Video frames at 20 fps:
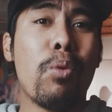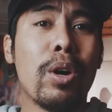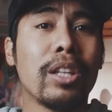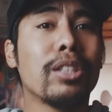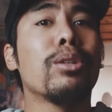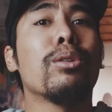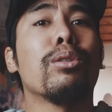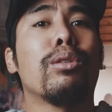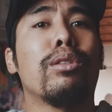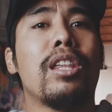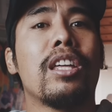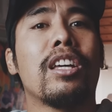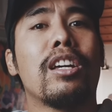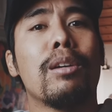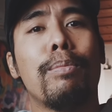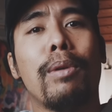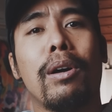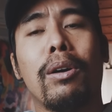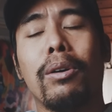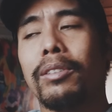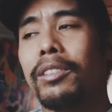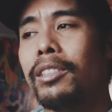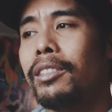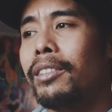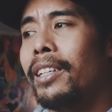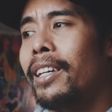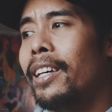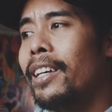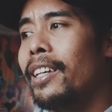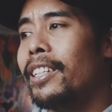what do you think about
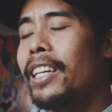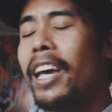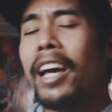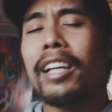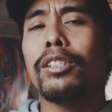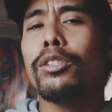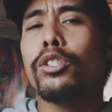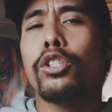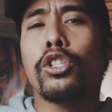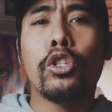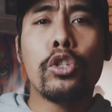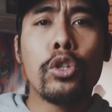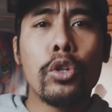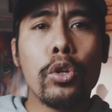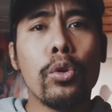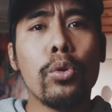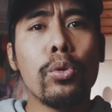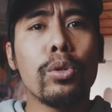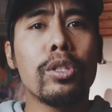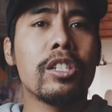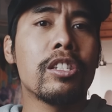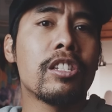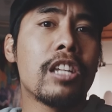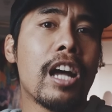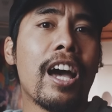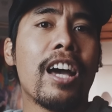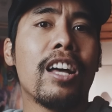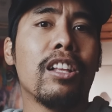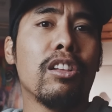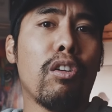this new
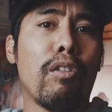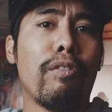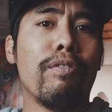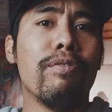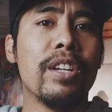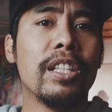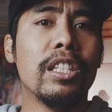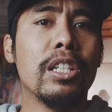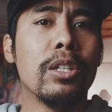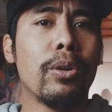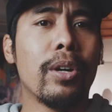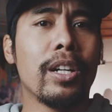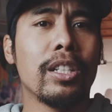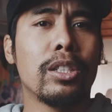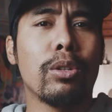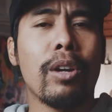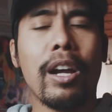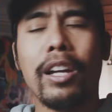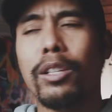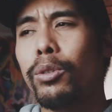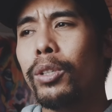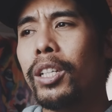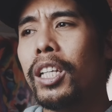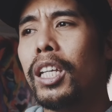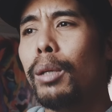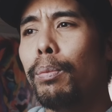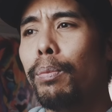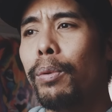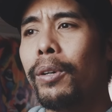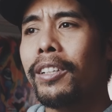style of video. I try to
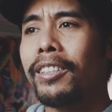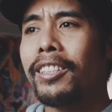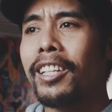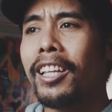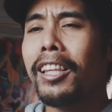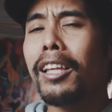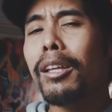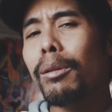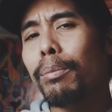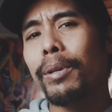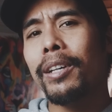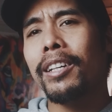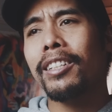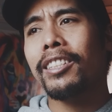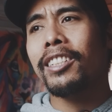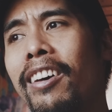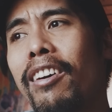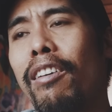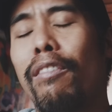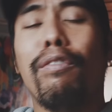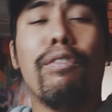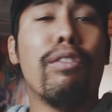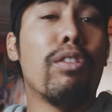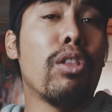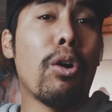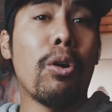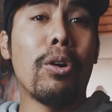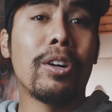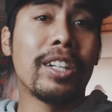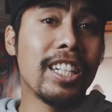keep it a little bit
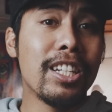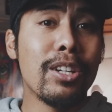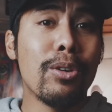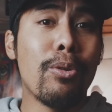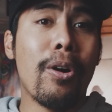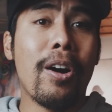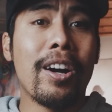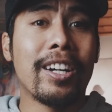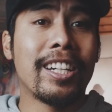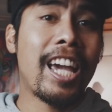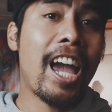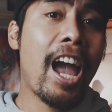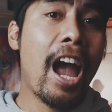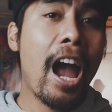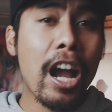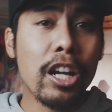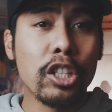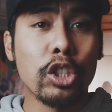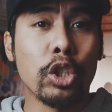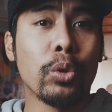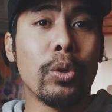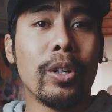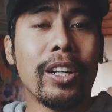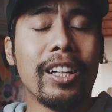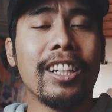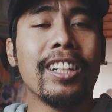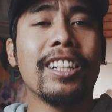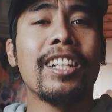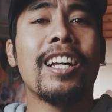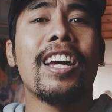vloggy or
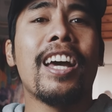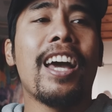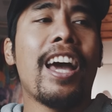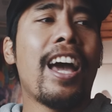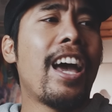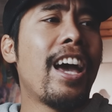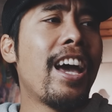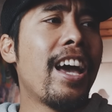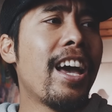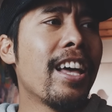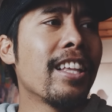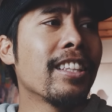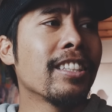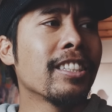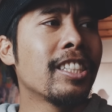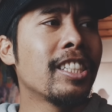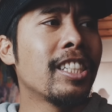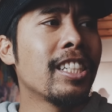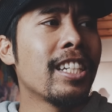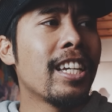casual, and